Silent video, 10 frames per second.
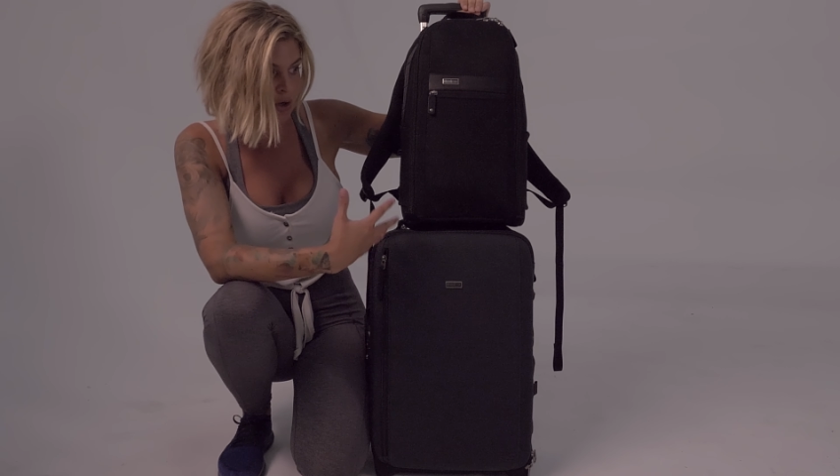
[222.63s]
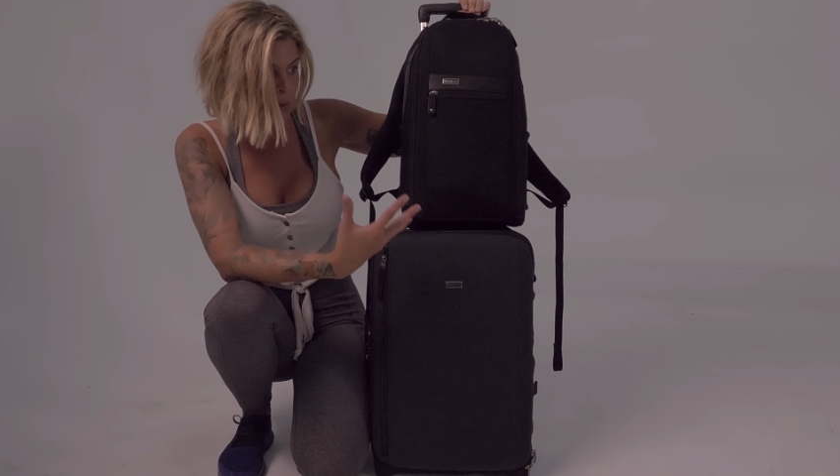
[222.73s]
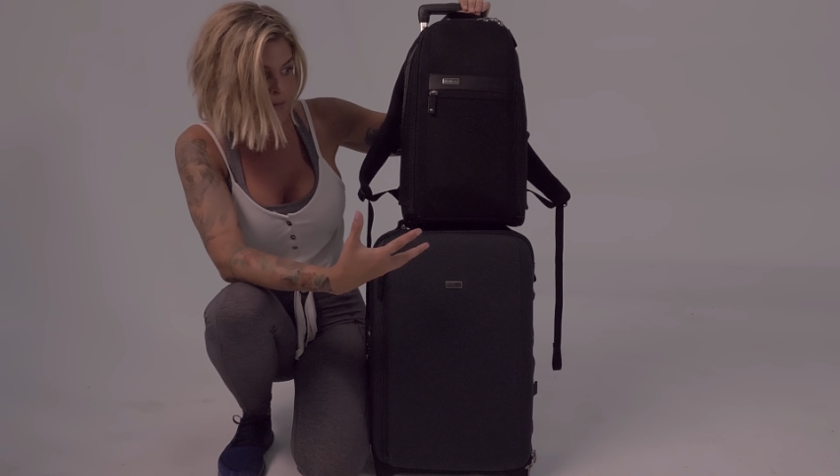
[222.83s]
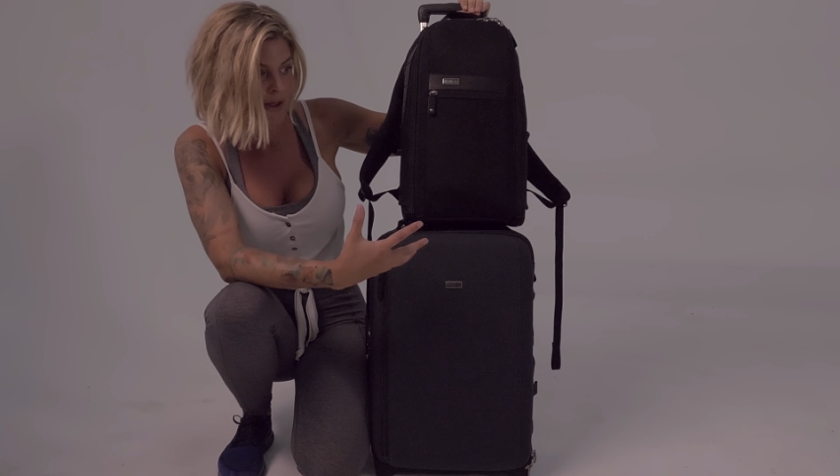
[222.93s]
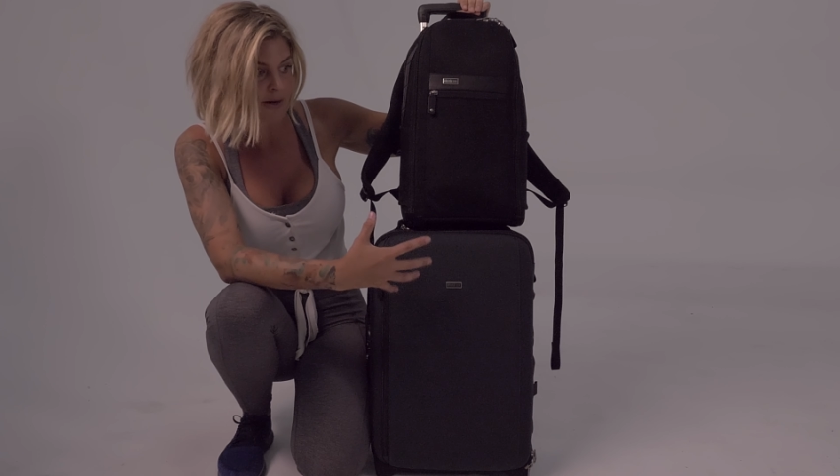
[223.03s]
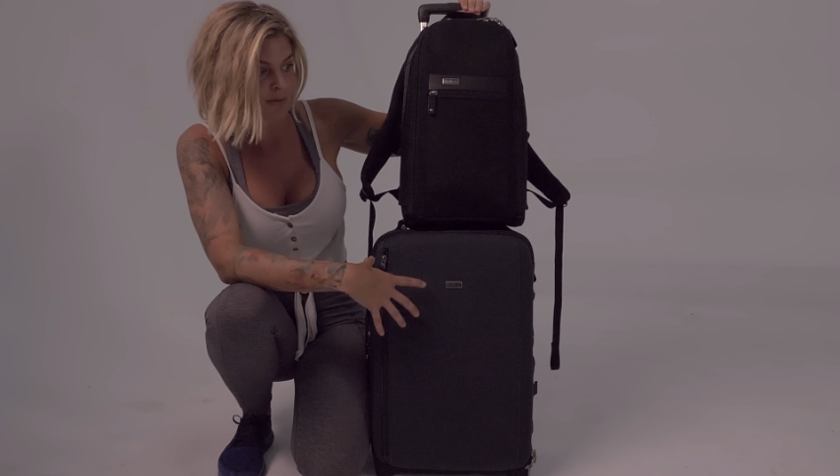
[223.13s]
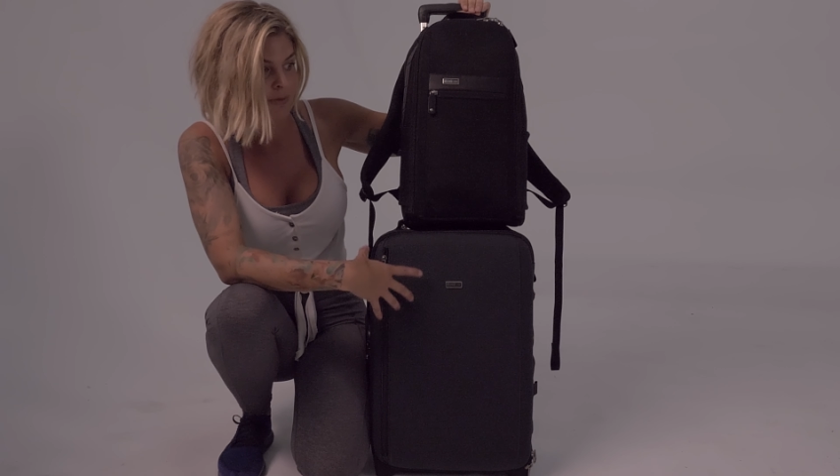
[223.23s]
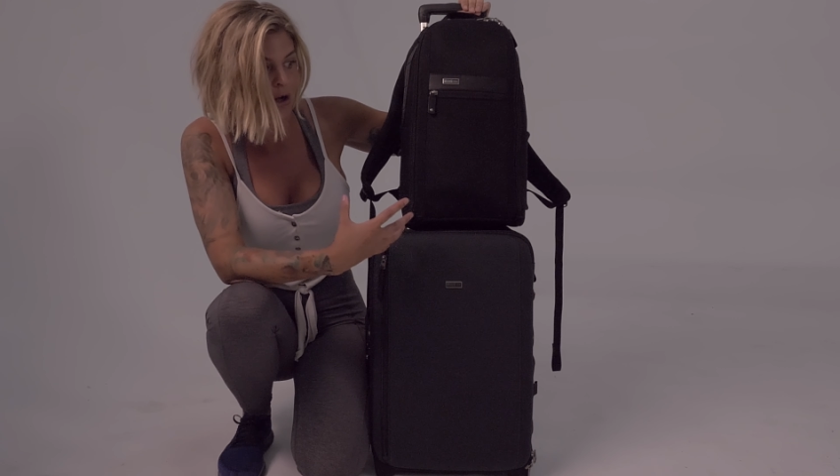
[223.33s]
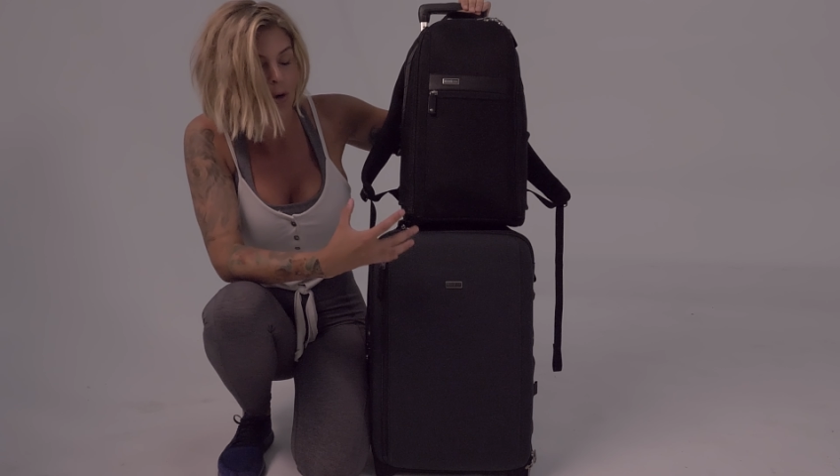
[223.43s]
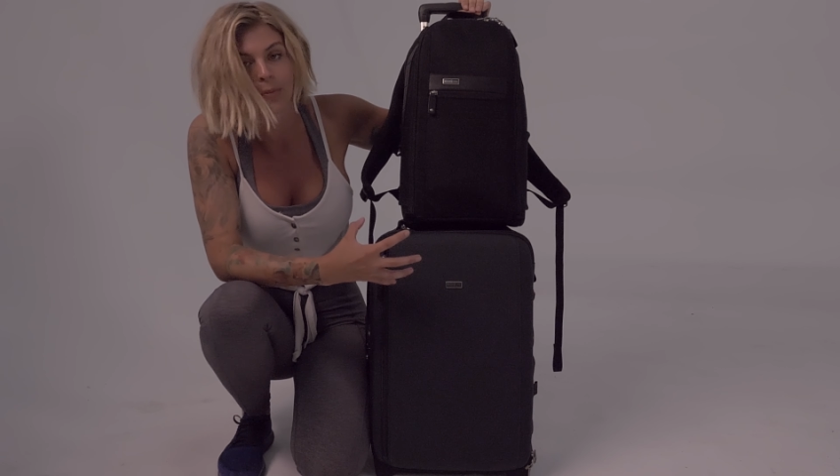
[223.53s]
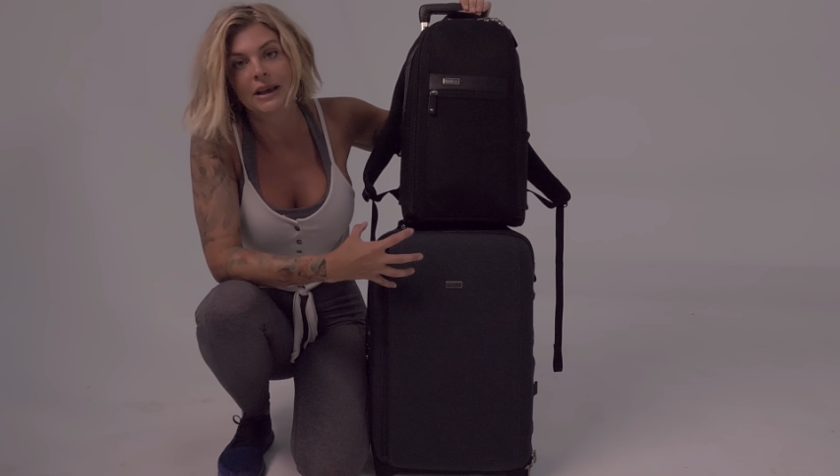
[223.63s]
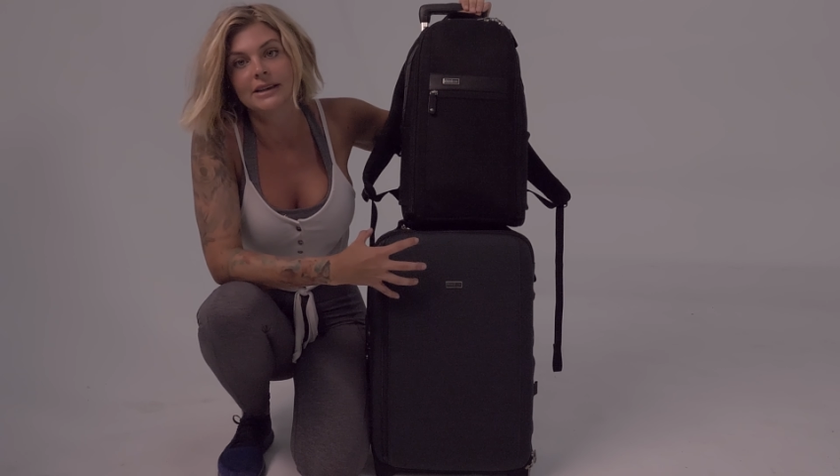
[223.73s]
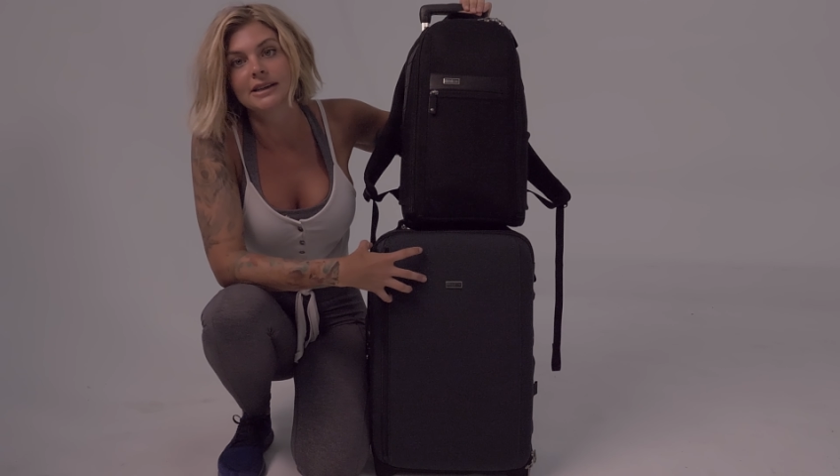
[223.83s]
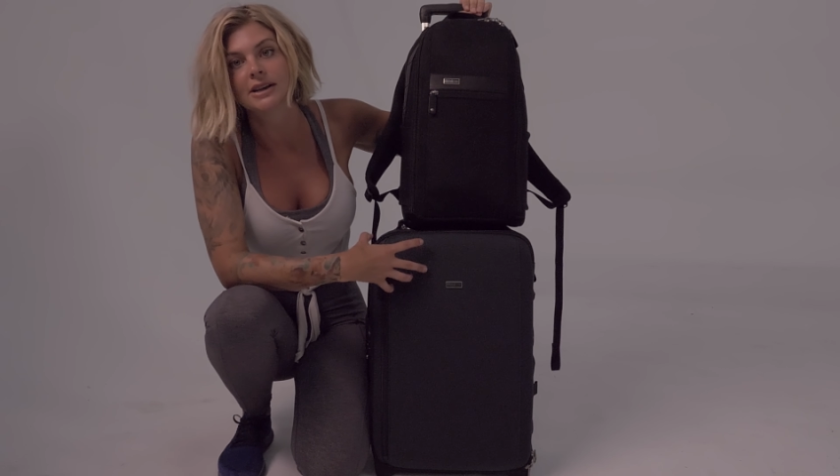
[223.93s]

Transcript: equipment, you know, piece.